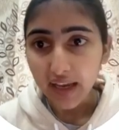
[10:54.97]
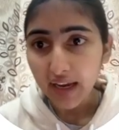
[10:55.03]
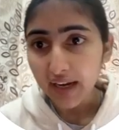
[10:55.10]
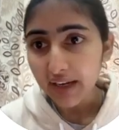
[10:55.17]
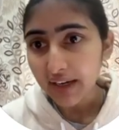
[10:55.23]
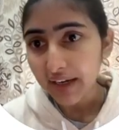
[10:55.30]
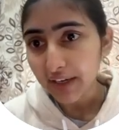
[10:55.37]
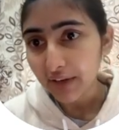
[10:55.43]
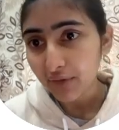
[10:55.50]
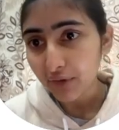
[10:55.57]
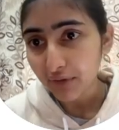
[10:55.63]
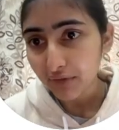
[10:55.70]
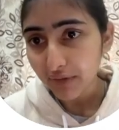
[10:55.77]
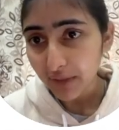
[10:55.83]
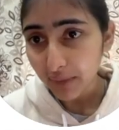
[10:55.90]
and it
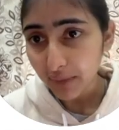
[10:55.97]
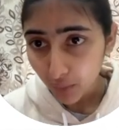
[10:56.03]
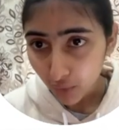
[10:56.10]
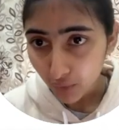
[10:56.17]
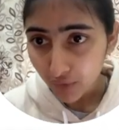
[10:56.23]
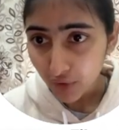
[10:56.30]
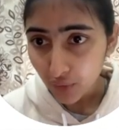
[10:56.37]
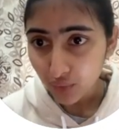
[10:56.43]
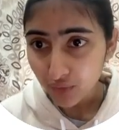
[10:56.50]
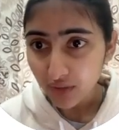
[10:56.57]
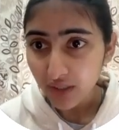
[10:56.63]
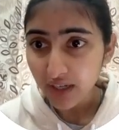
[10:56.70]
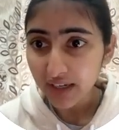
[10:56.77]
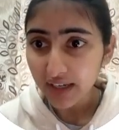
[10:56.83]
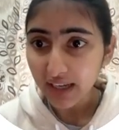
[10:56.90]
would be moved to
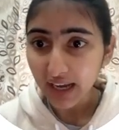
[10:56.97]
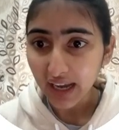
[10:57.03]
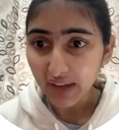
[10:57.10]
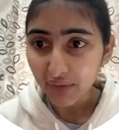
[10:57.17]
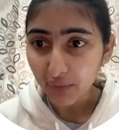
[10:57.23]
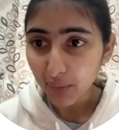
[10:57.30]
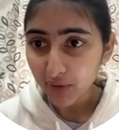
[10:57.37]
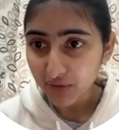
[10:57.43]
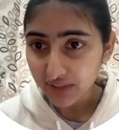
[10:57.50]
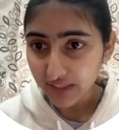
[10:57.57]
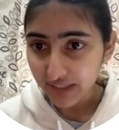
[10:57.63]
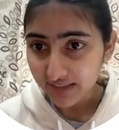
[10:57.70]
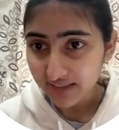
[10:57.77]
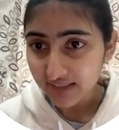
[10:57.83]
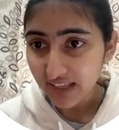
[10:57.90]
the archive
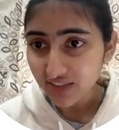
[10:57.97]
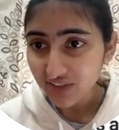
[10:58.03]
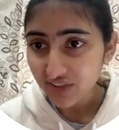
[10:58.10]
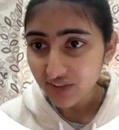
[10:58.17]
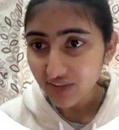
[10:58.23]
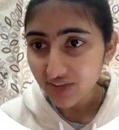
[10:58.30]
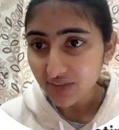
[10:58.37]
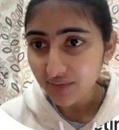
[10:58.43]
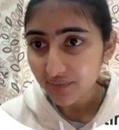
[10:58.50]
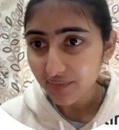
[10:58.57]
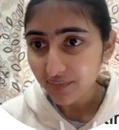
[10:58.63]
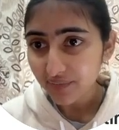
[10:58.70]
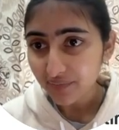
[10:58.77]
projects section.